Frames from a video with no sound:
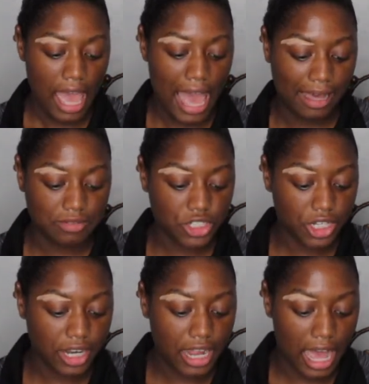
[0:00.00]

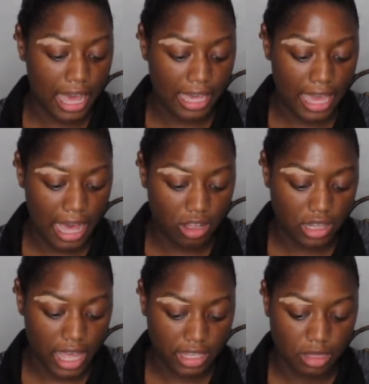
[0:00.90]
After I
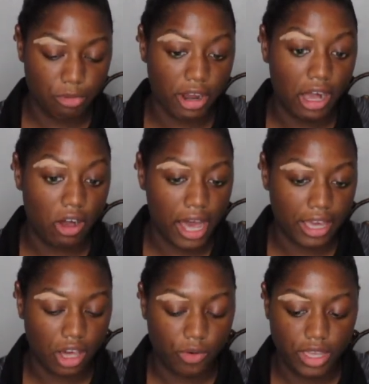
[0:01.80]
outline the brow,
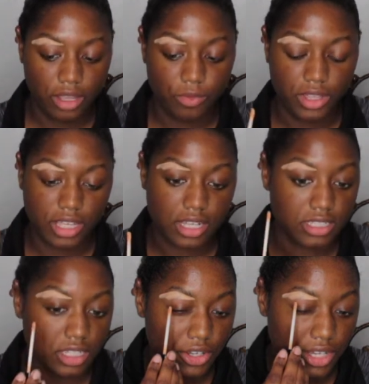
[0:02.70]
I go in with the
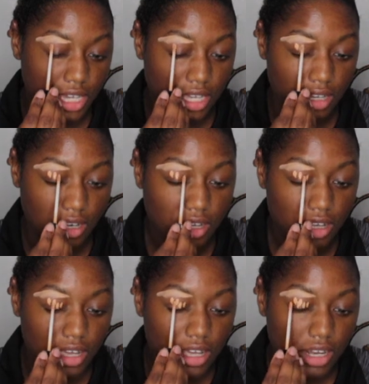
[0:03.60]
concealer again
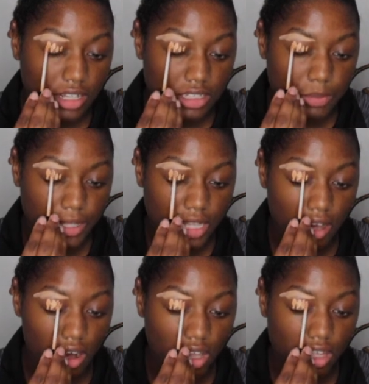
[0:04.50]
and I just put
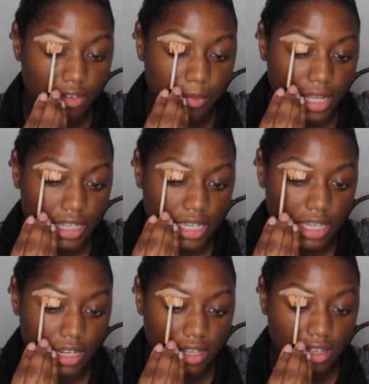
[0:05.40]
that all over my
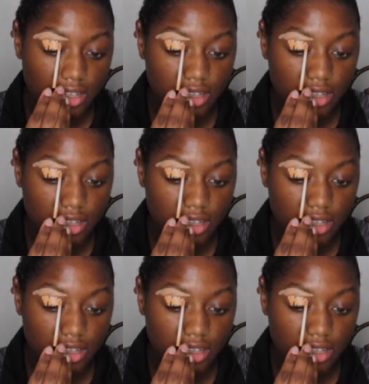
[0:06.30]
lid.